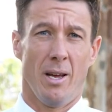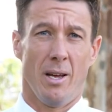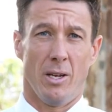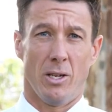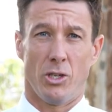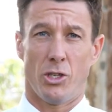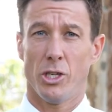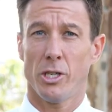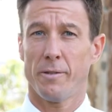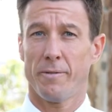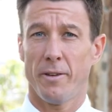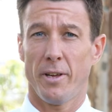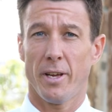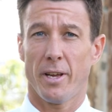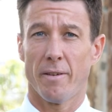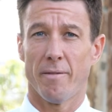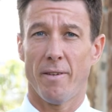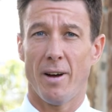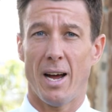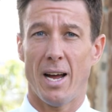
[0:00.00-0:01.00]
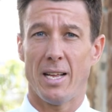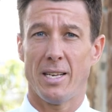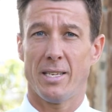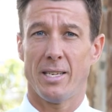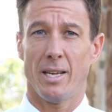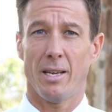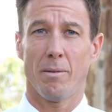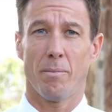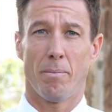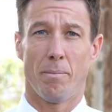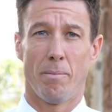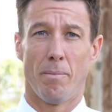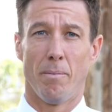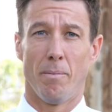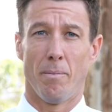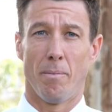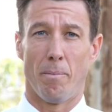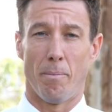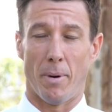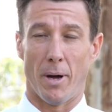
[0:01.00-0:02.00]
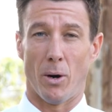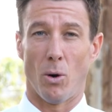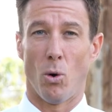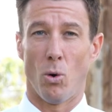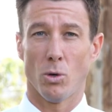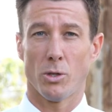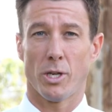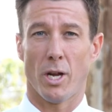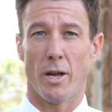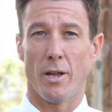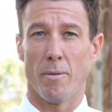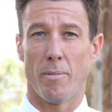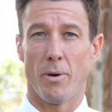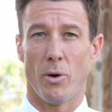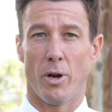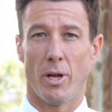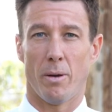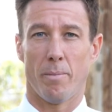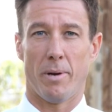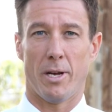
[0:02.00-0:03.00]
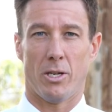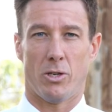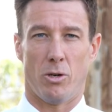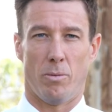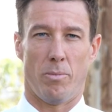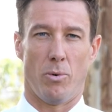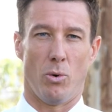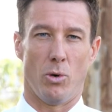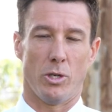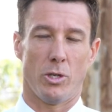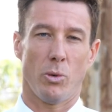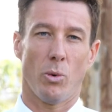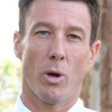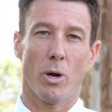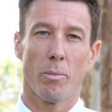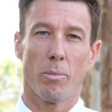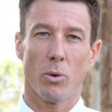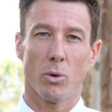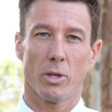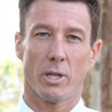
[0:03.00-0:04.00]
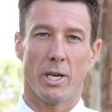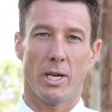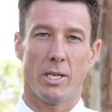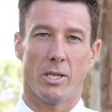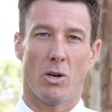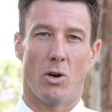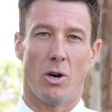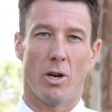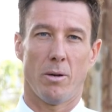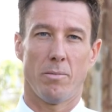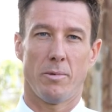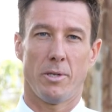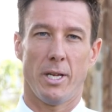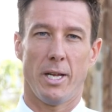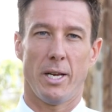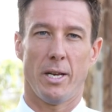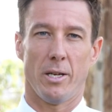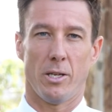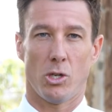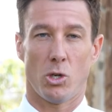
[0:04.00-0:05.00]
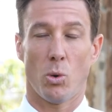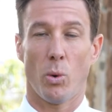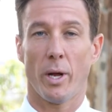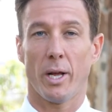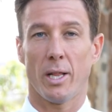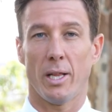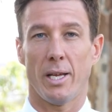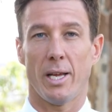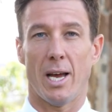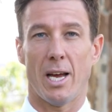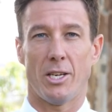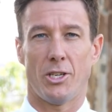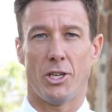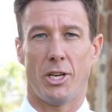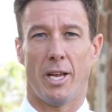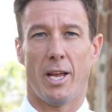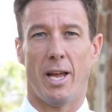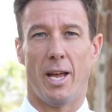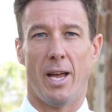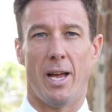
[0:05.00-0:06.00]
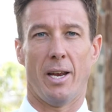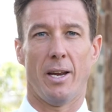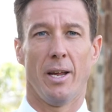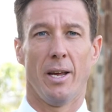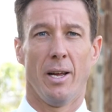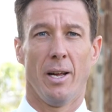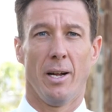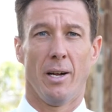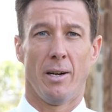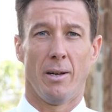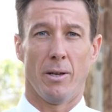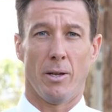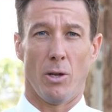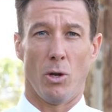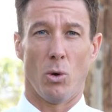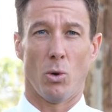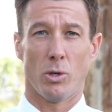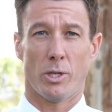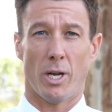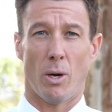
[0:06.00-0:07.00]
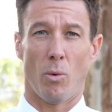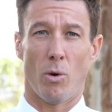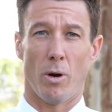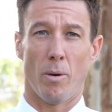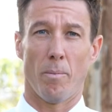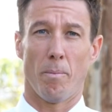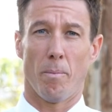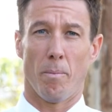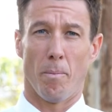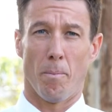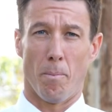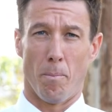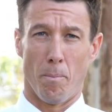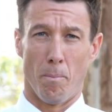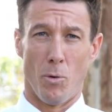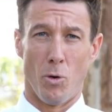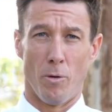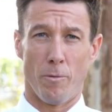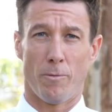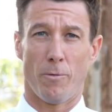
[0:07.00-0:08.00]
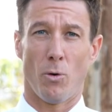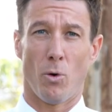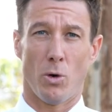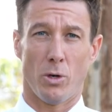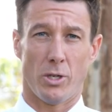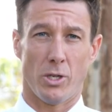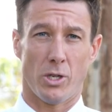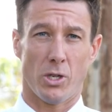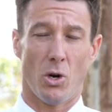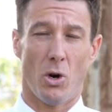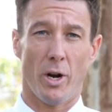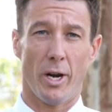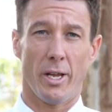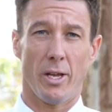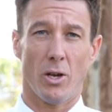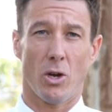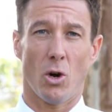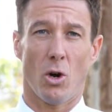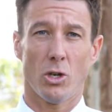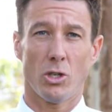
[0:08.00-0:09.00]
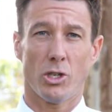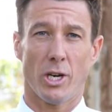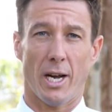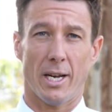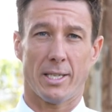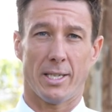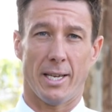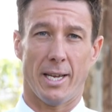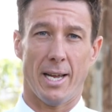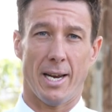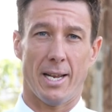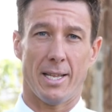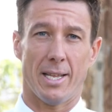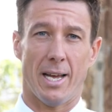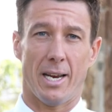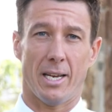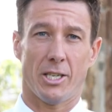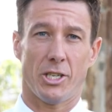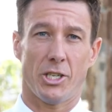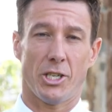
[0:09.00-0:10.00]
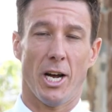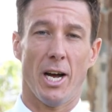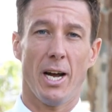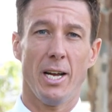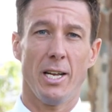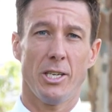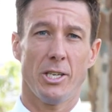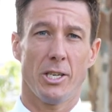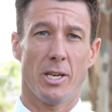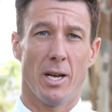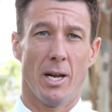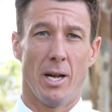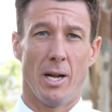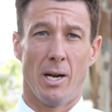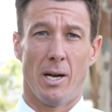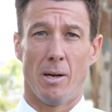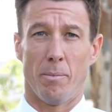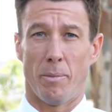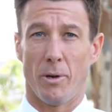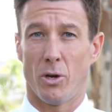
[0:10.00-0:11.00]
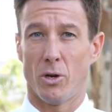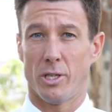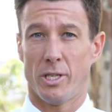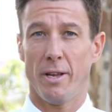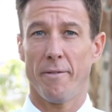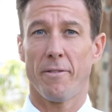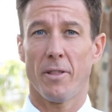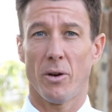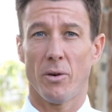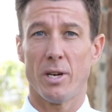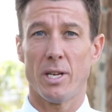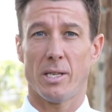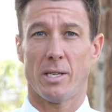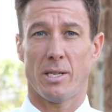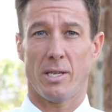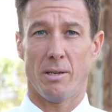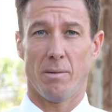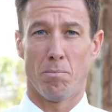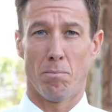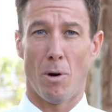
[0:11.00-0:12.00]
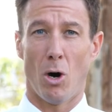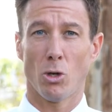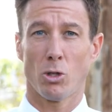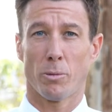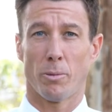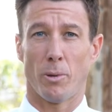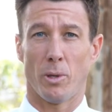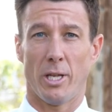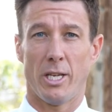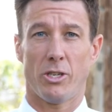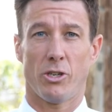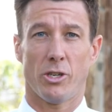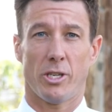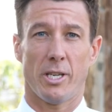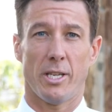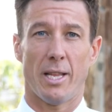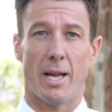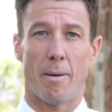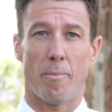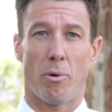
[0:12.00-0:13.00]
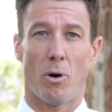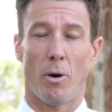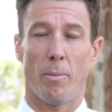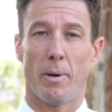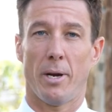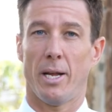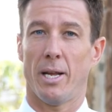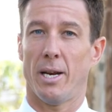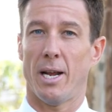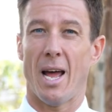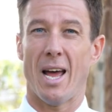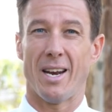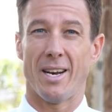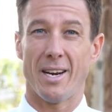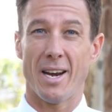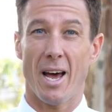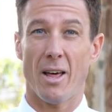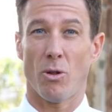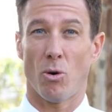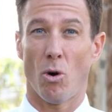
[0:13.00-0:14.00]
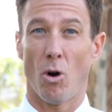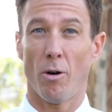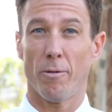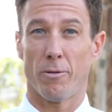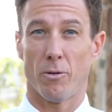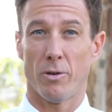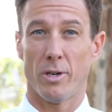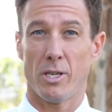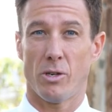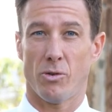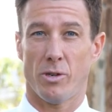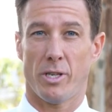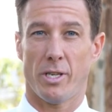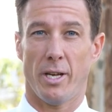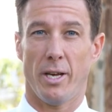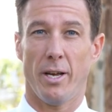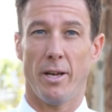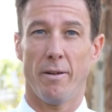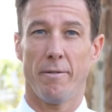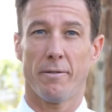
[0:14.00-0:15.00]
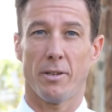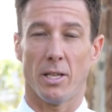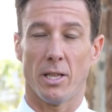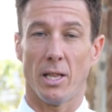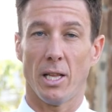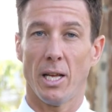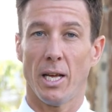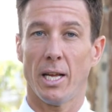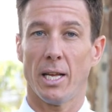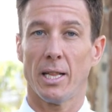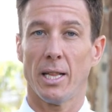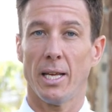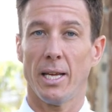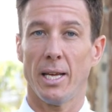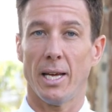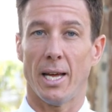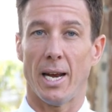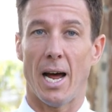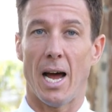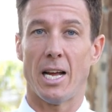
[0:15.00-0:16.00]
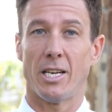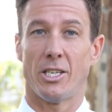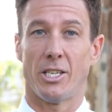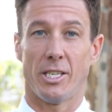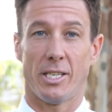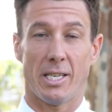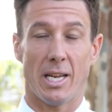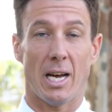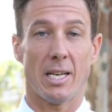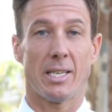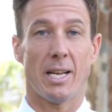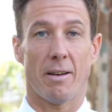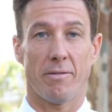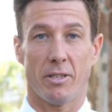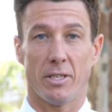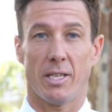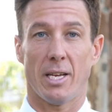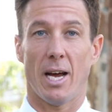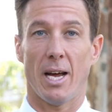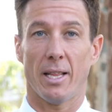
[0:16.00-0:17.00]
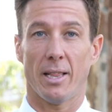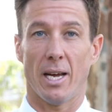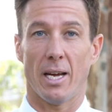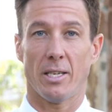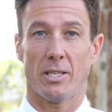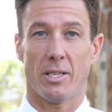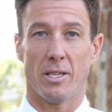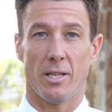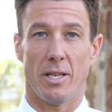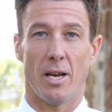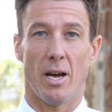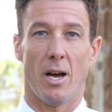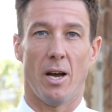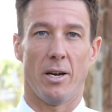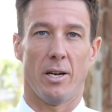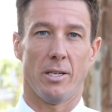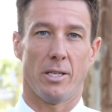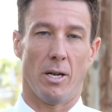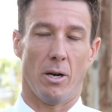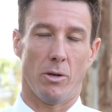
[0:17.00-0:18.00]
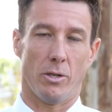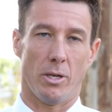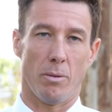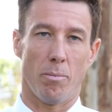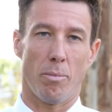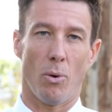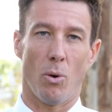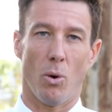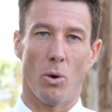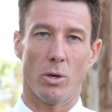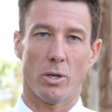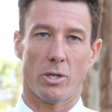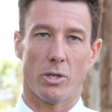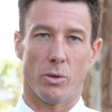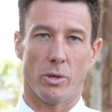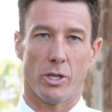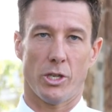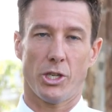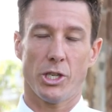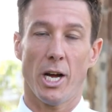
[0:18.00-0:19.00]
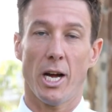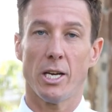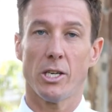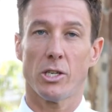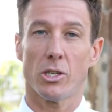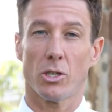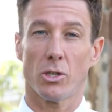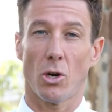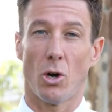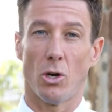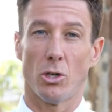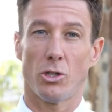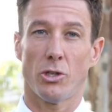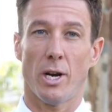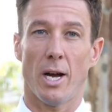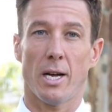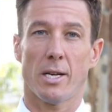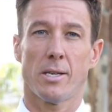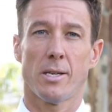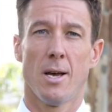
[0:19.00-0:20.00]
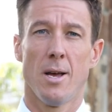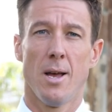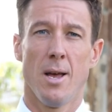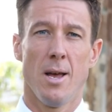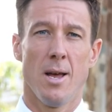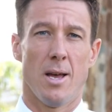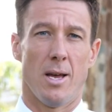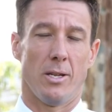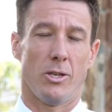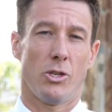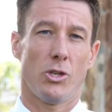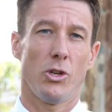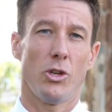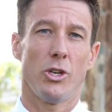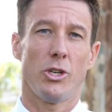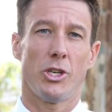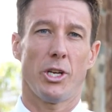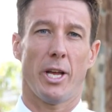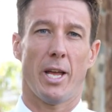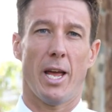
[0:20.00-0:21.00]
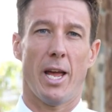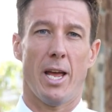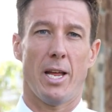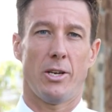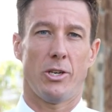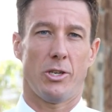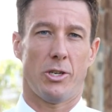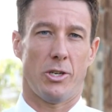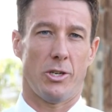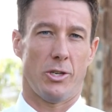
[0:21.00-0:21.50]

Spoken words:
just for your conveyancing, but also your building and pest reports. You want to book these items in as quickly as you can. You also want to move forward to signing your contract and getting that exchanged, because if there is multiple interest in that property and another offer is received, legally an agent does have to take that to the owner. So it's important to exchange contracts as soon as you can, just to